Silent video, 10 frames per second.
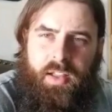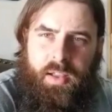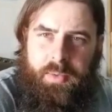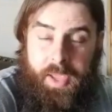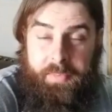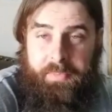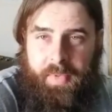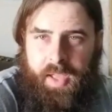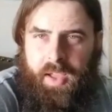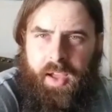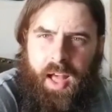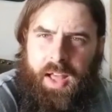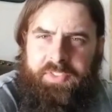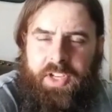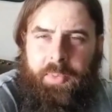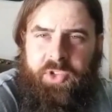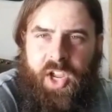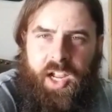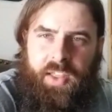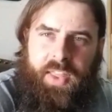And I'll have to double
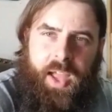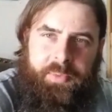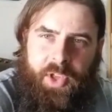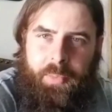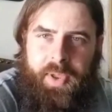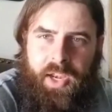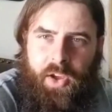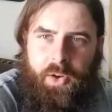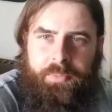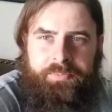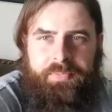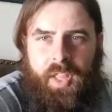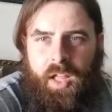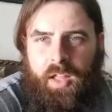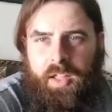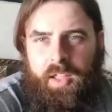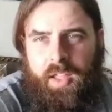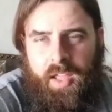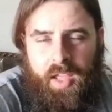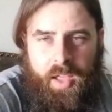check on that. Y'all may know.
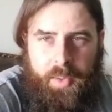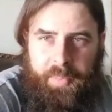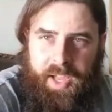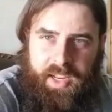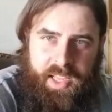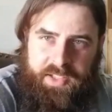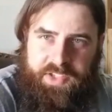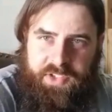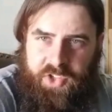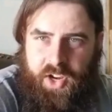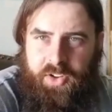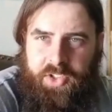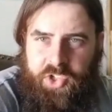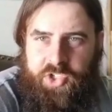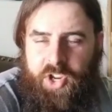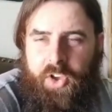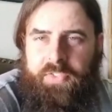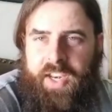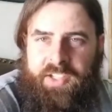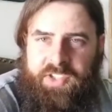But it's generally, just know
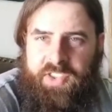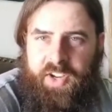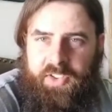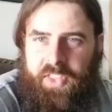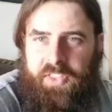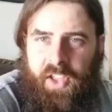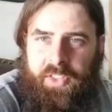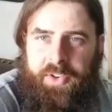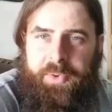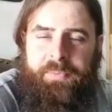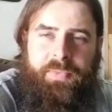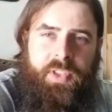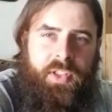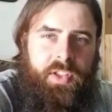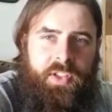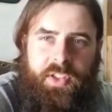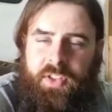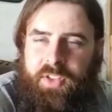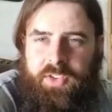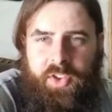that it's thinner than the other.
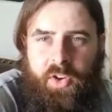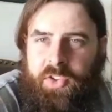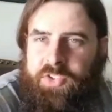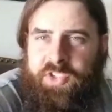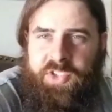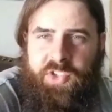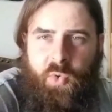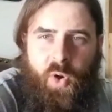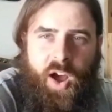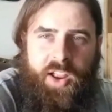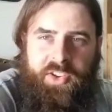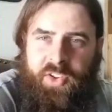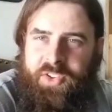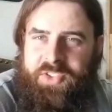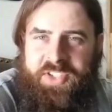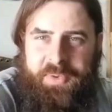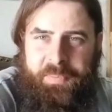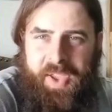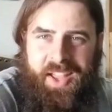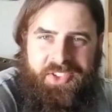Don't use it to squat, don't use it to
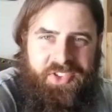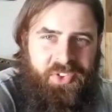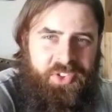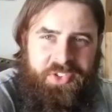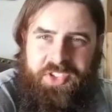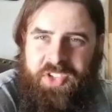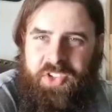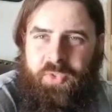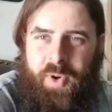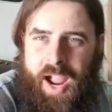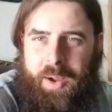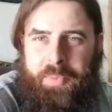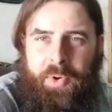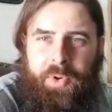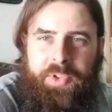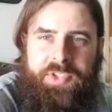bench, don't use it to do rack pulls.